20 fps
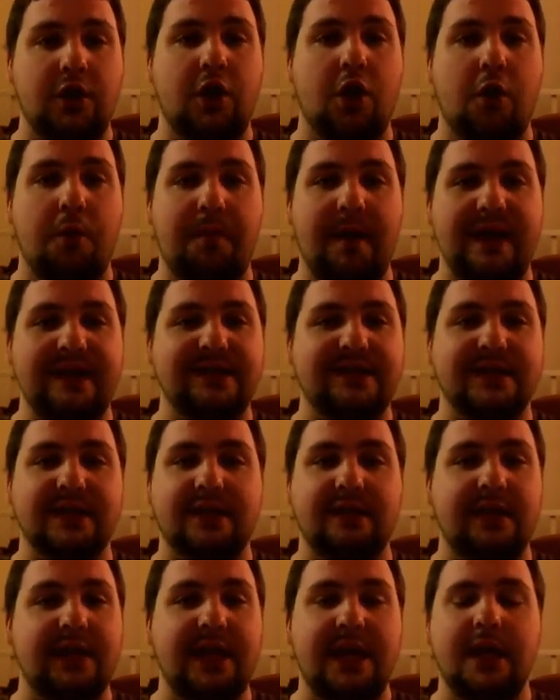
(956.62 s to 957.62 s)
you know
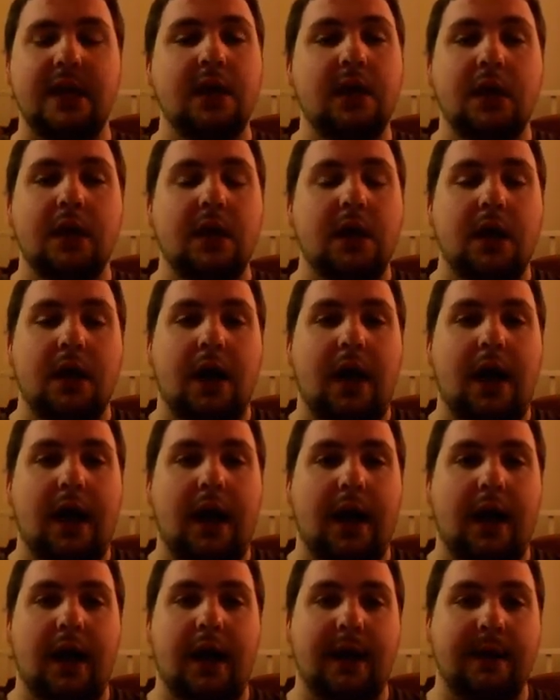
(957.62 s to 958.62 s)
basically
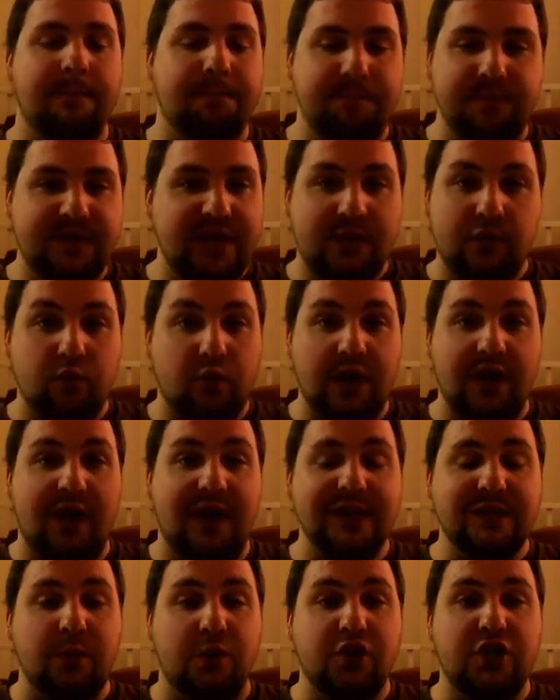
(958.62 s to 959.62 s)
uh, didn't
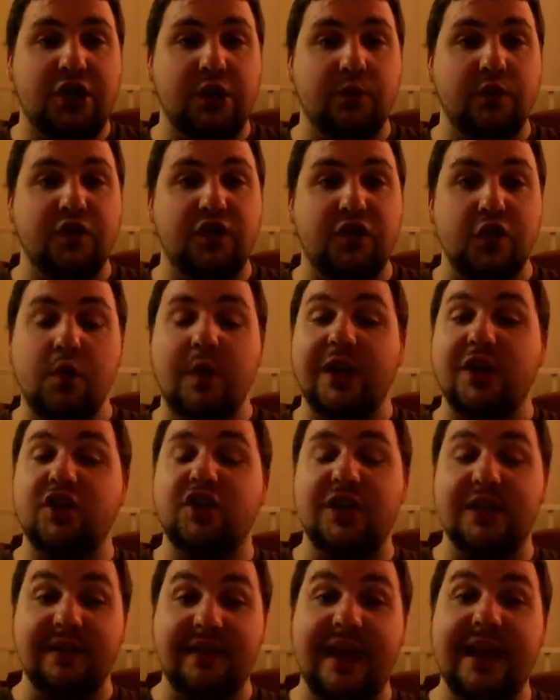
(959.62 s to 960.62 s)
realize what she was doing.
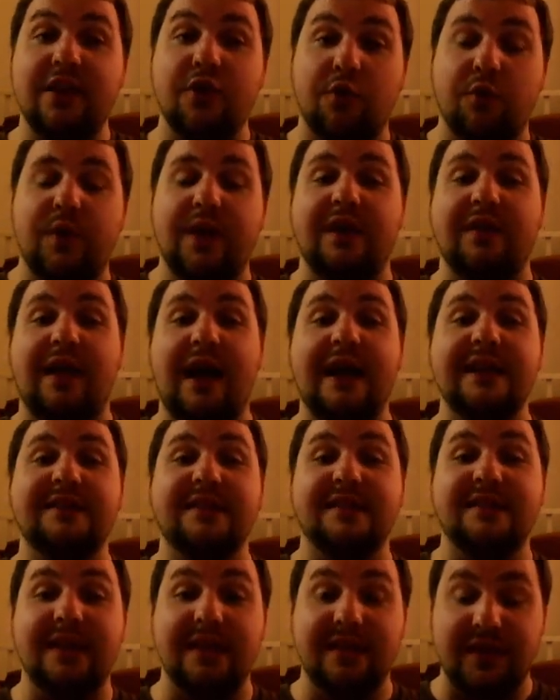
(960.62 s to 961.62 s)
She later
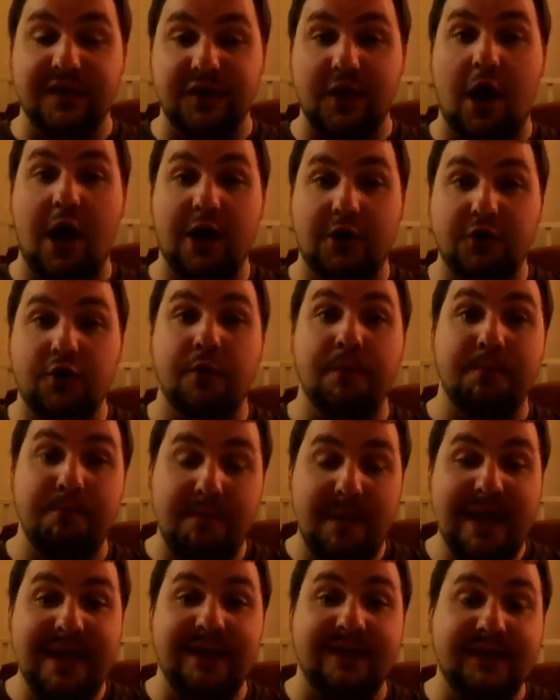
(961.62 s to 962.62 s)
realizes that the doctor
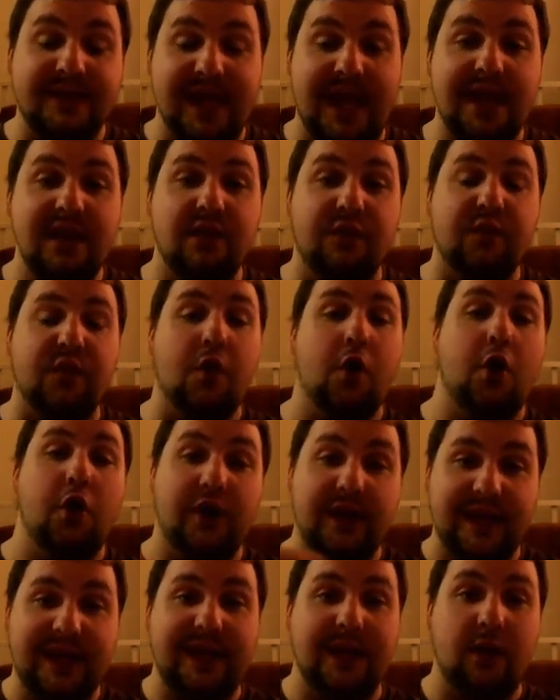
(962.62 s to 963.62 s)
intended for her
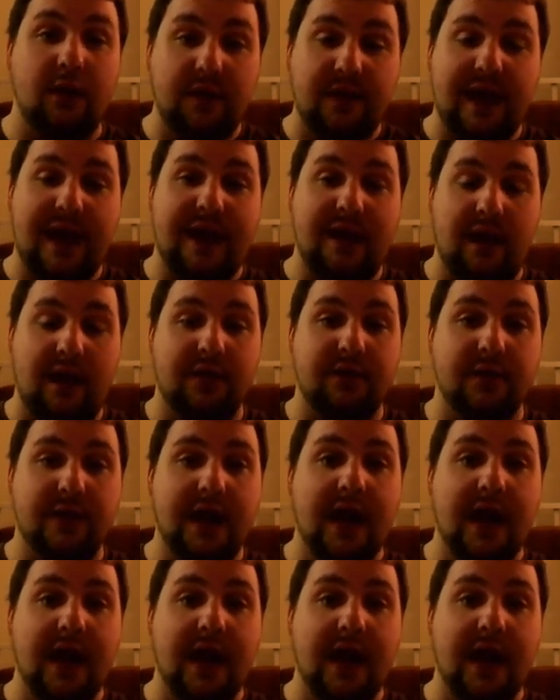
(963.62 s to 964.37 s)
to kill that other